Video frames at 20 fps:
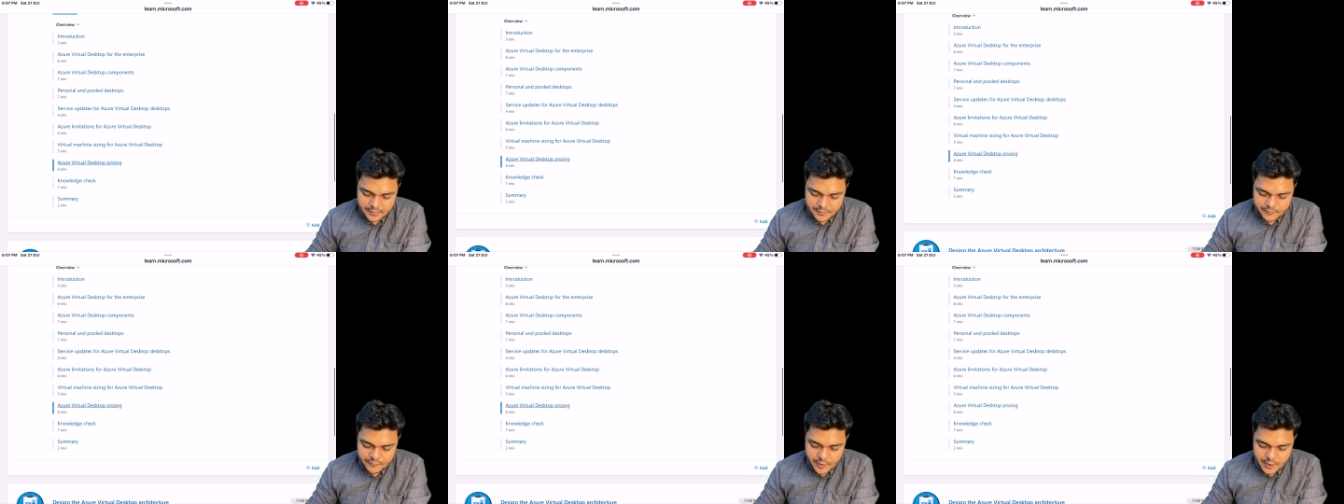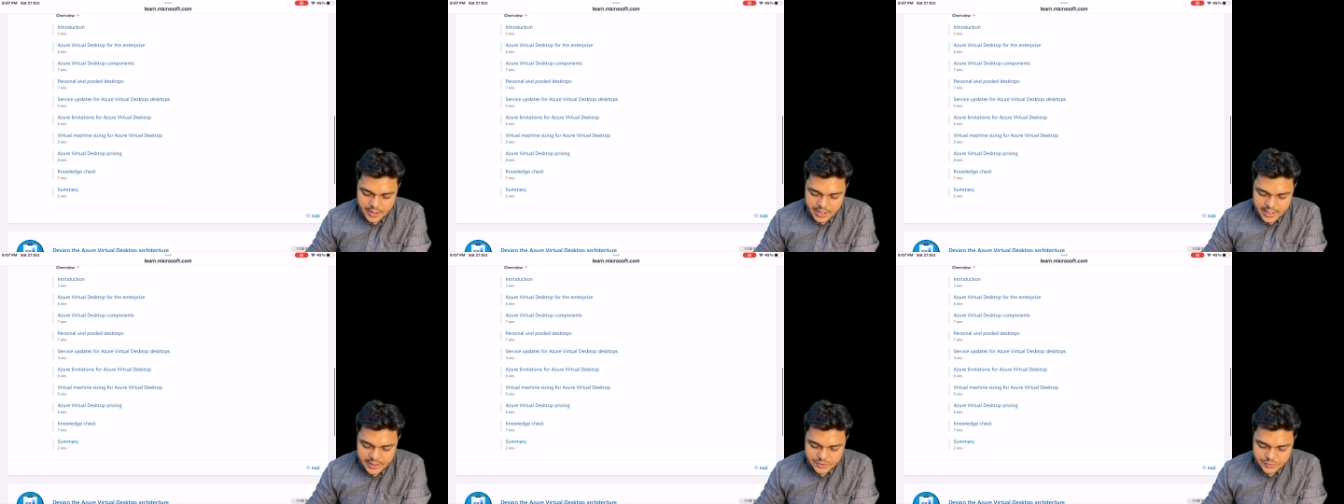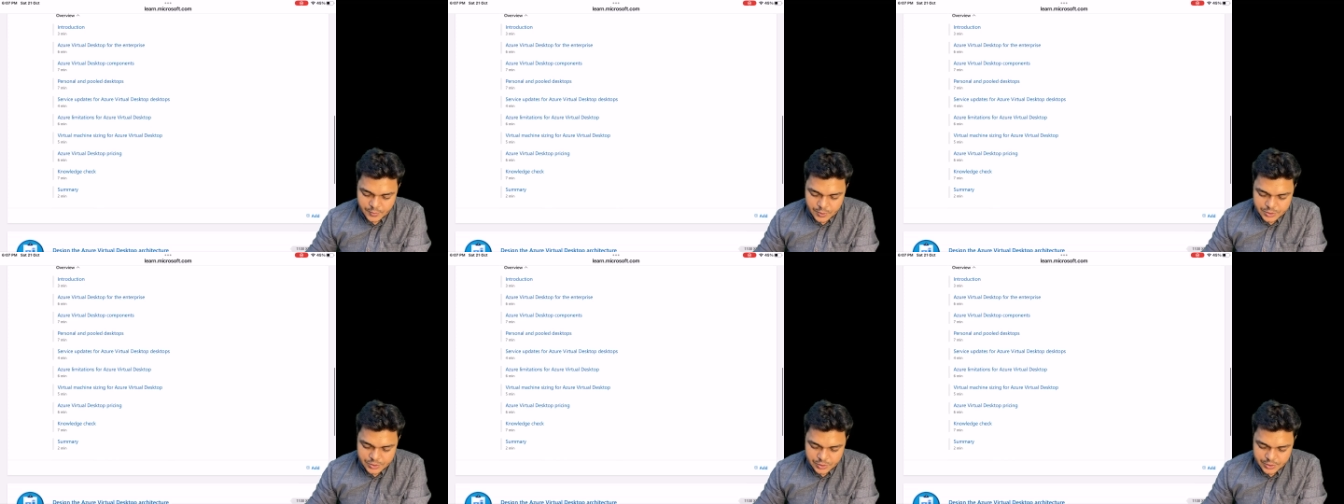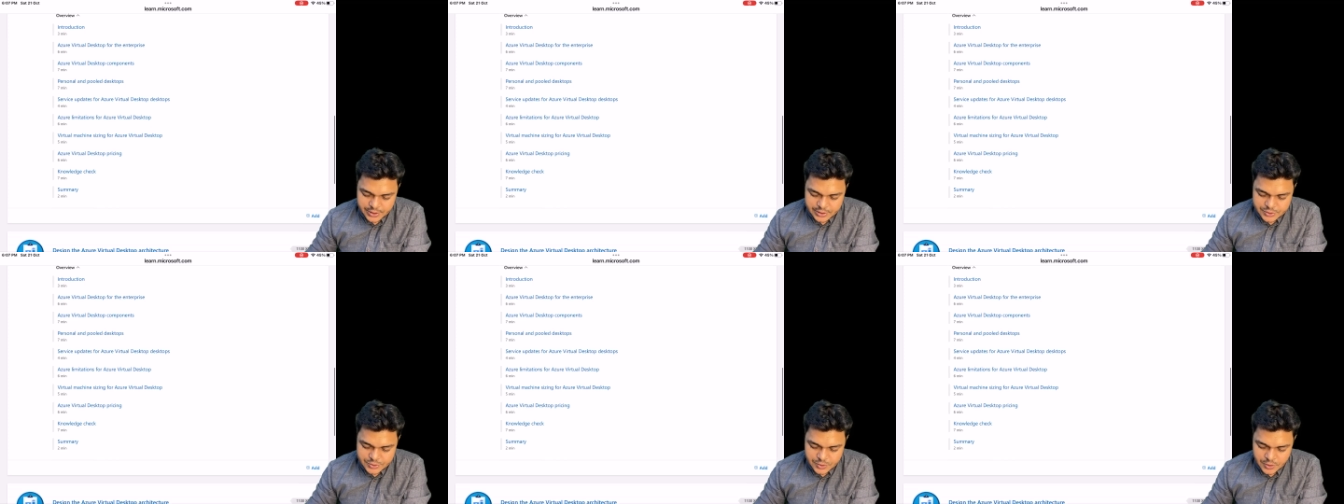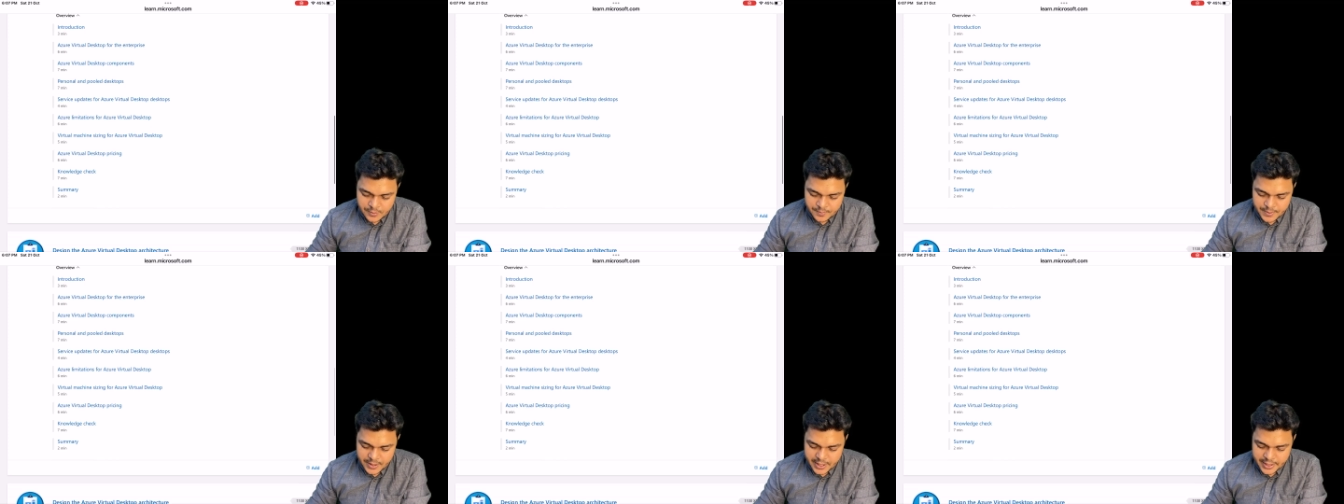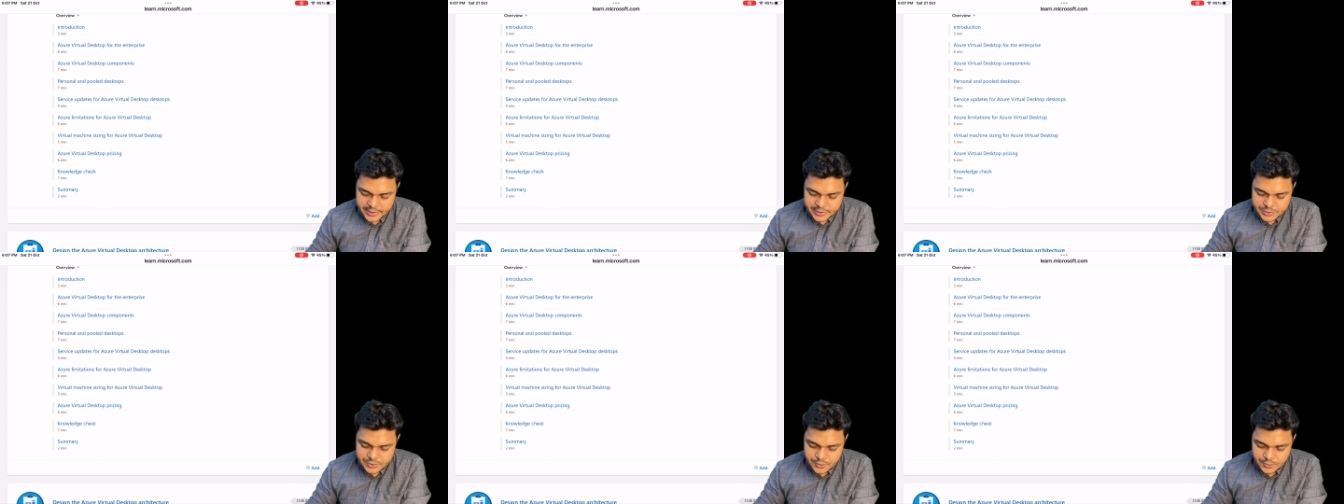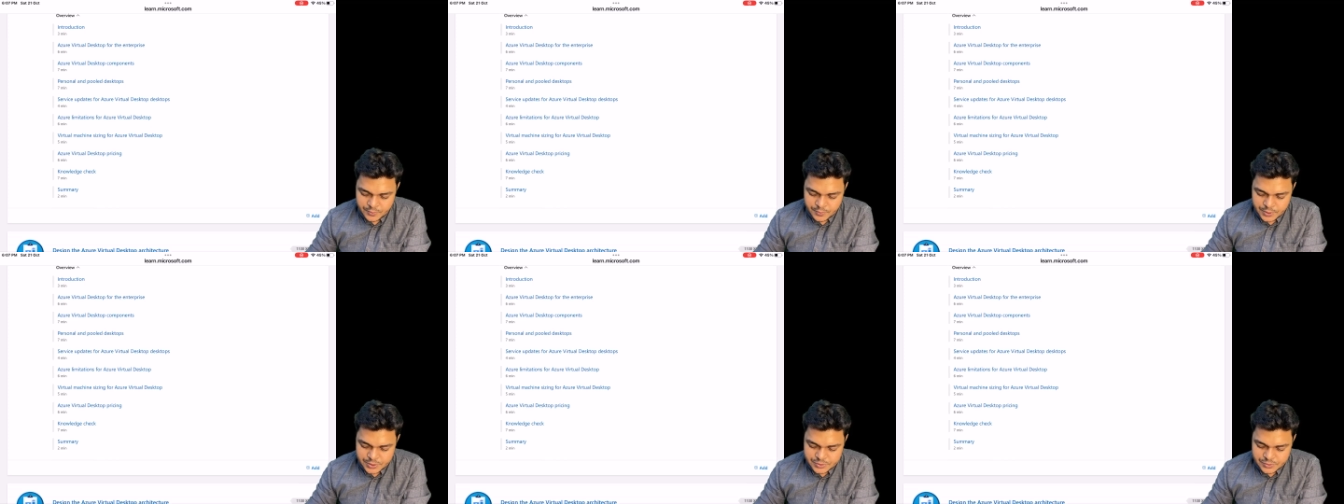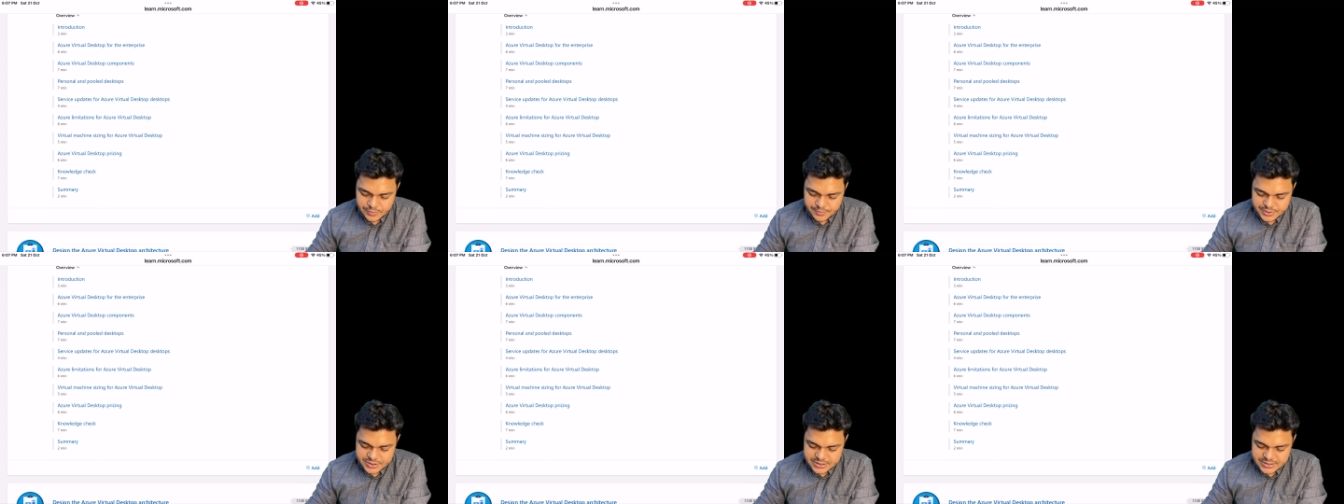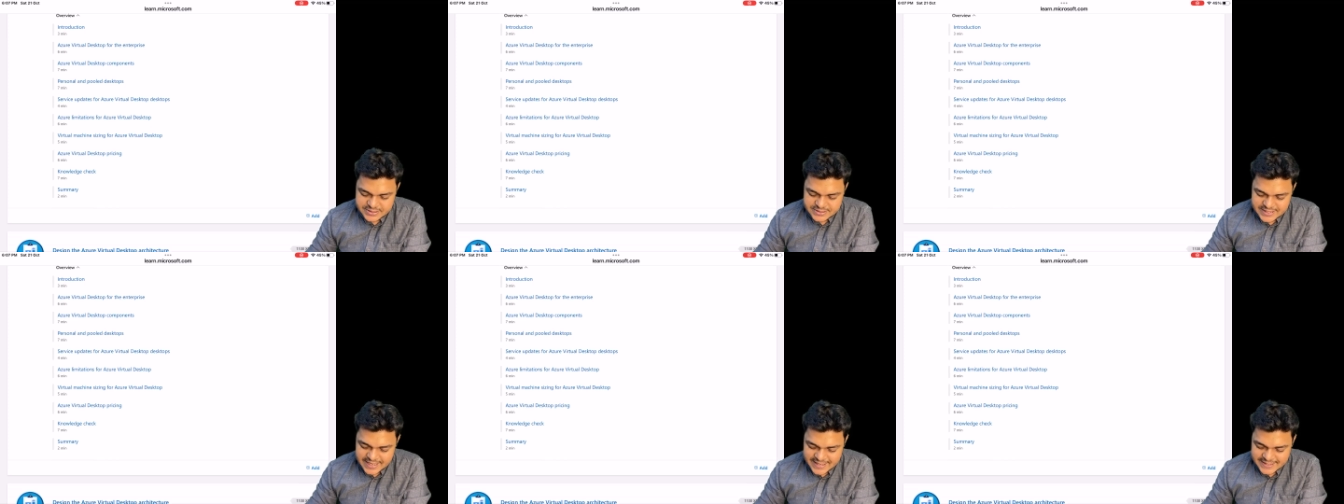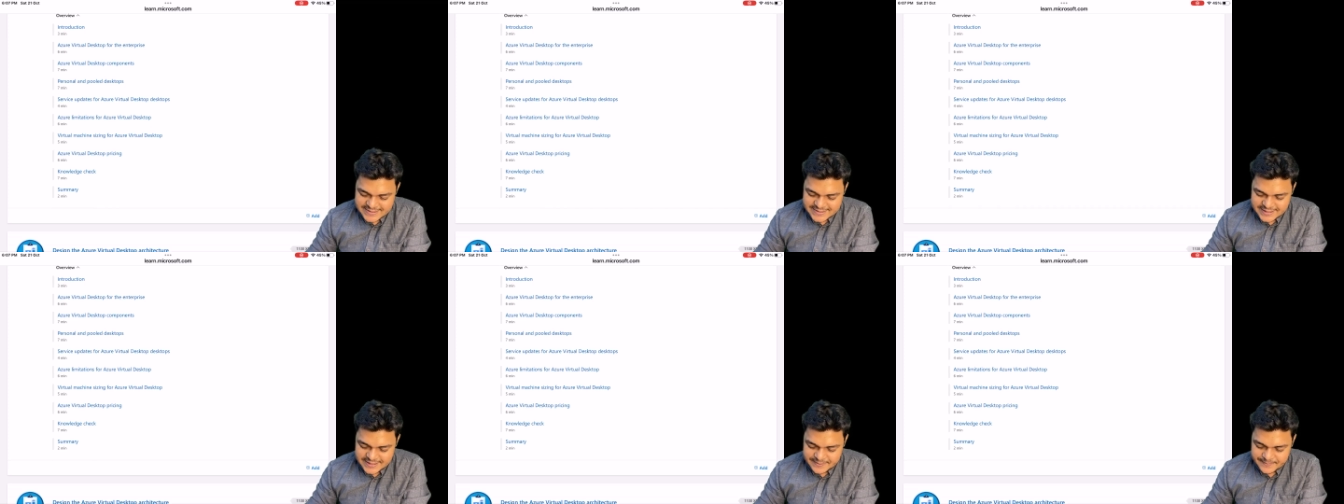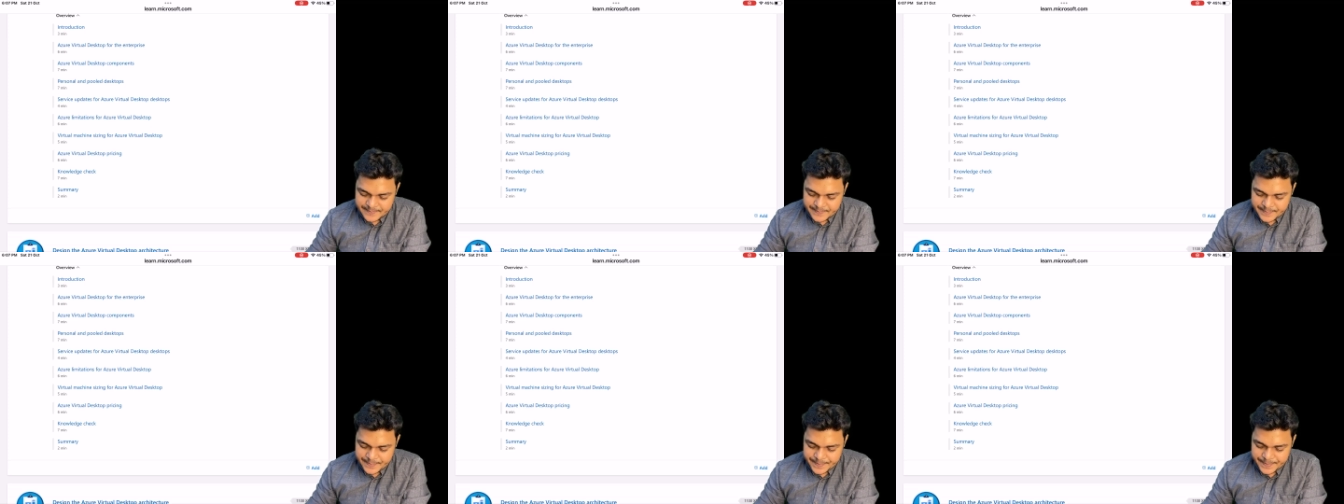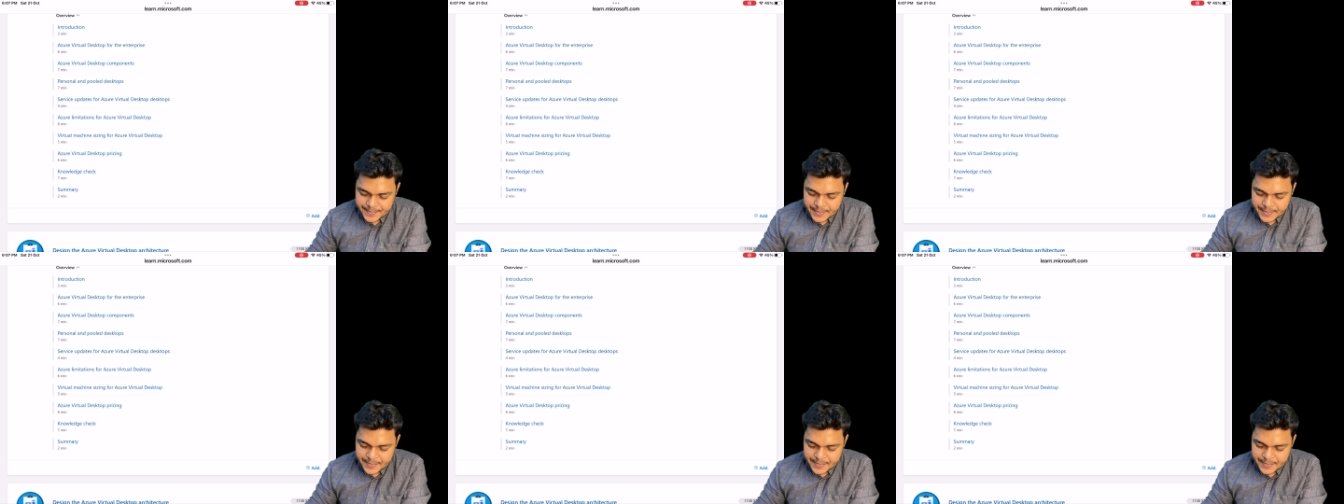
for Azure Virtual Desktop, Azure Virtual Machine sizing